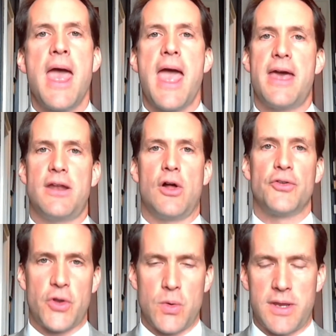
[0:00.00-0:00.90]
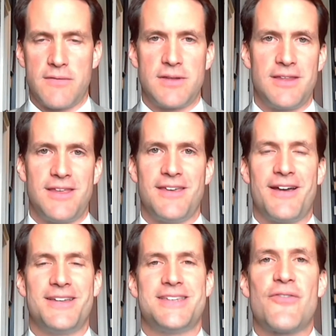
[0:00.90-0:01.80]
and also given
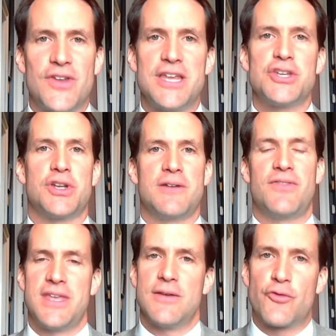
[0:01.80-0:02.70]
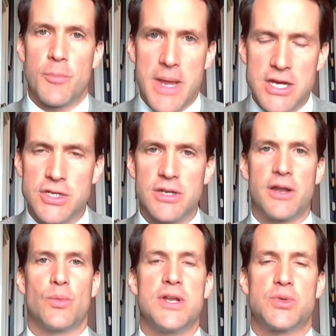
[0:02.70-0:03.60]
the definition of the information
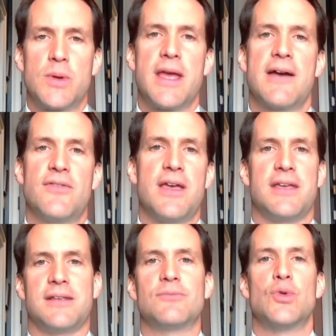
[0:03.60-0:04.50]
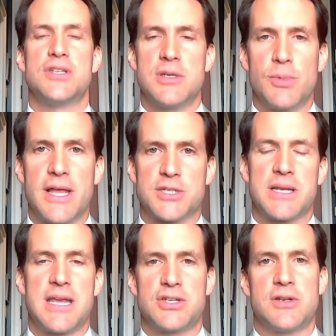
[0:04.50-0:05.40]
on which we have a reasonable
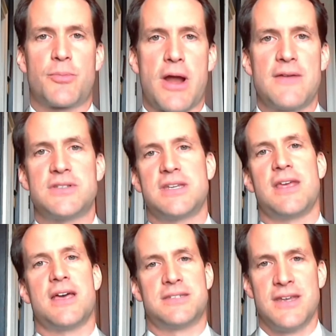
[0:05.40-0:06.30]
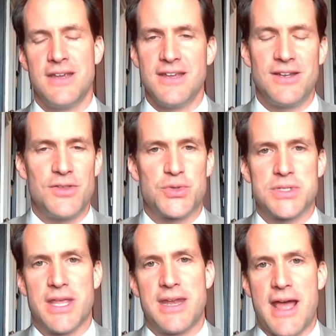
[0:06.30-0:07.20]
expectation of privacy, as this
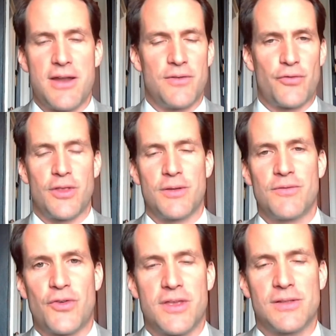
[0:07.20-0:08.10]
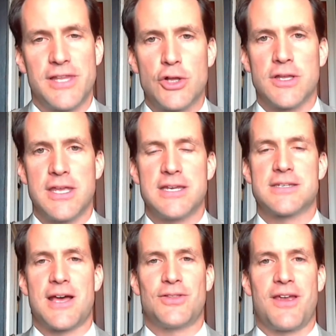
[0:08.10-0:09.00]
was laid out, and for the legal geeks
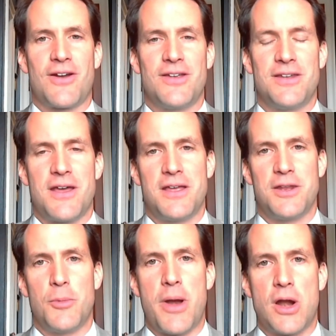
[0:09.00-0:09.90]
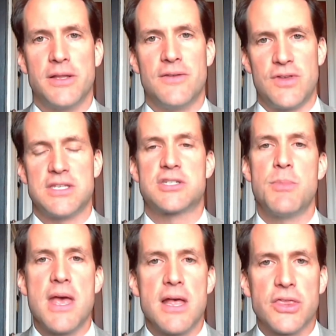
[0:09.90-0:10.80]
out there in Maryland v.
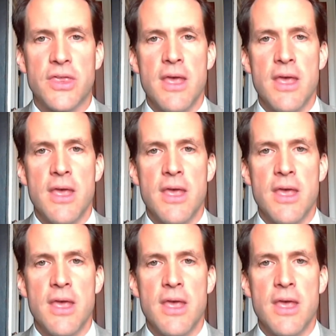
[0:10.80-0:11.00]
Smith.